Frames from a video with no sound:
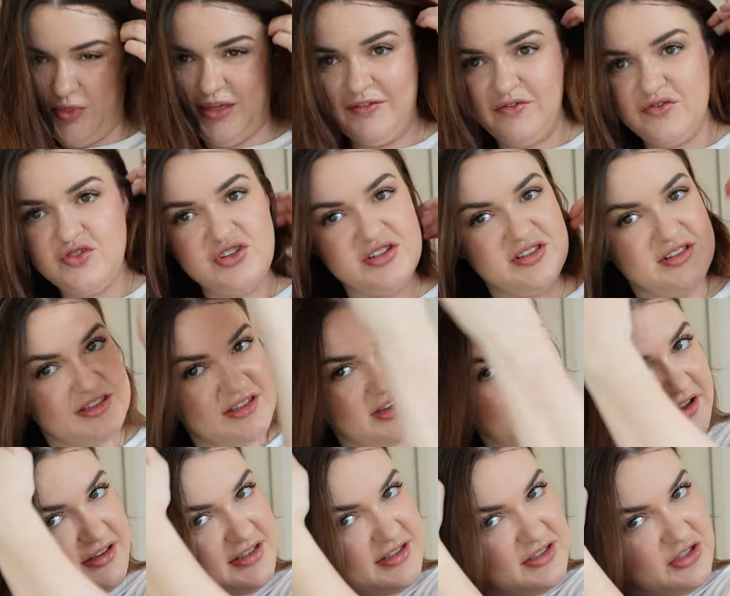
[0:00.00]
They've just
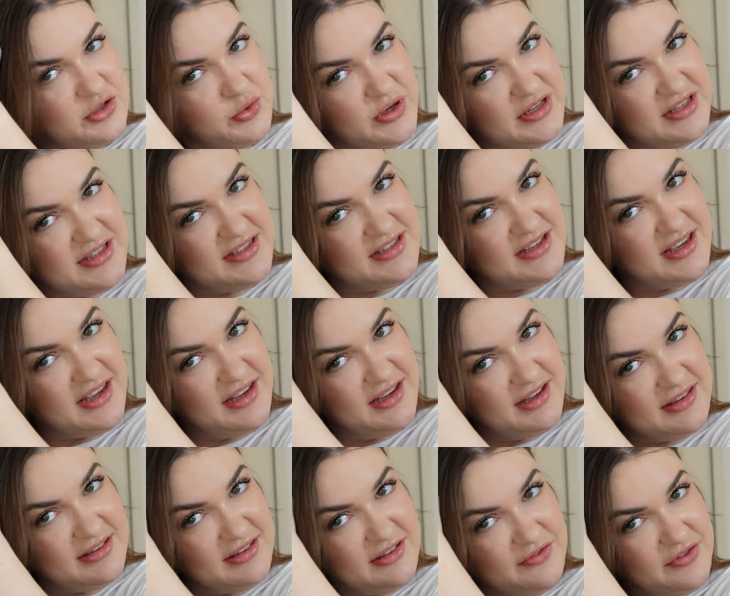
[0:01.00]
started twisting, I
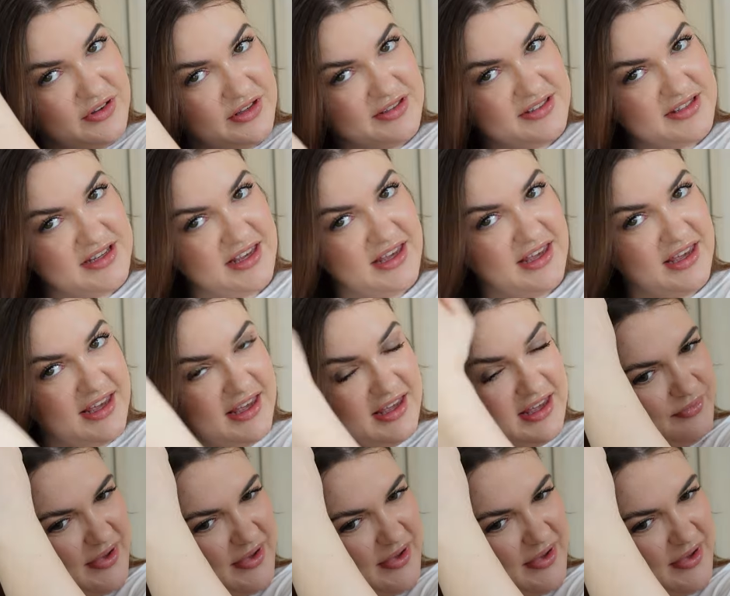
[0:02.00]
don't know if you can see here.